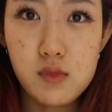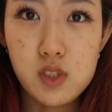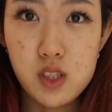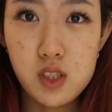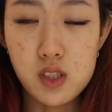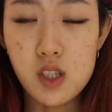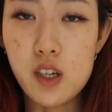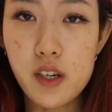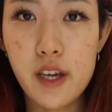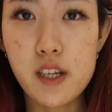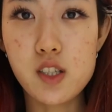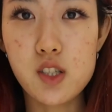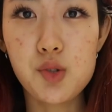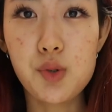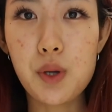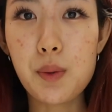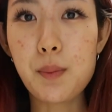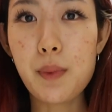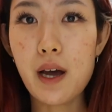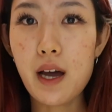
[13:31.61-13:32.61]
suck at
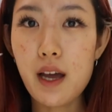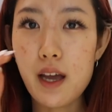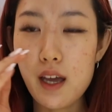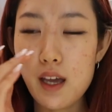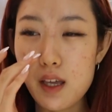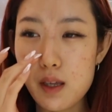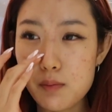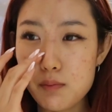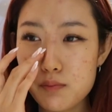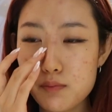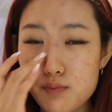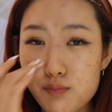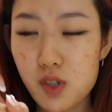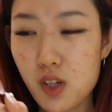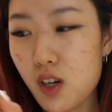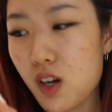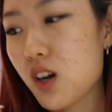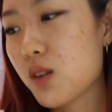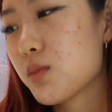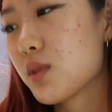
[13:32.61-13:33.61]
doing my
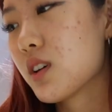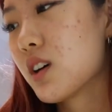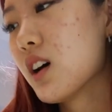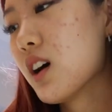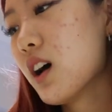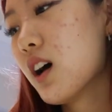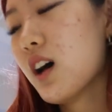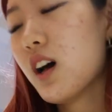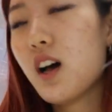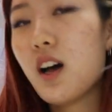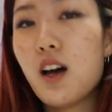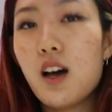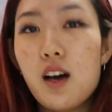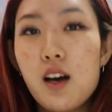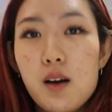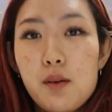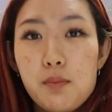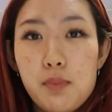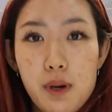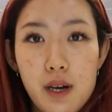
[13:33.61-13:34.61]
job.
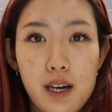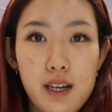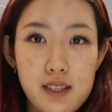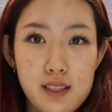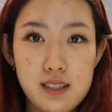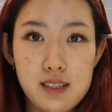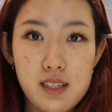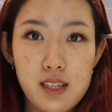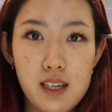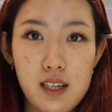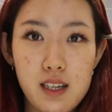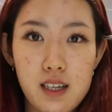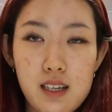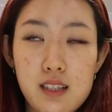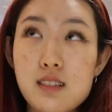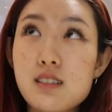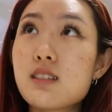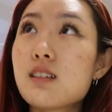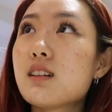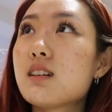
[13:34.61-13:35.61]
But
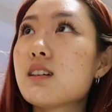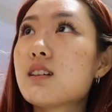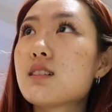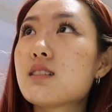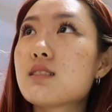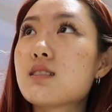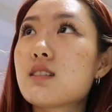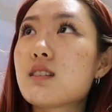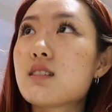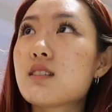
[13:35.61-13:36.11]
it is